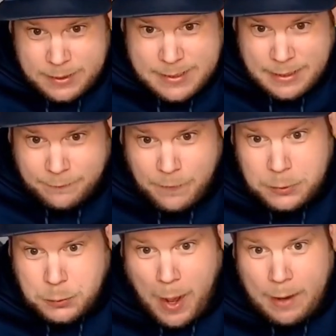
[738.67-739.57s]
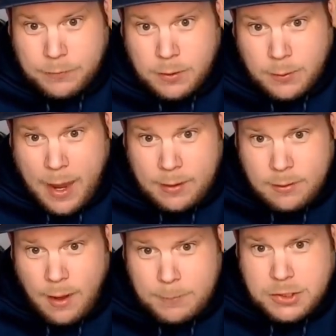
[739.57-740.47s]
It's NFL draft. Okay.
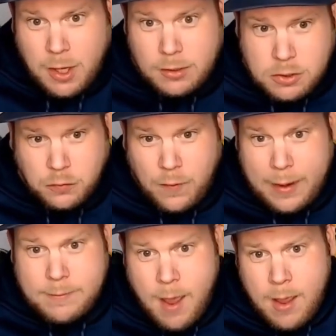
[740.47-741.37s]
I'm a Chargers fan.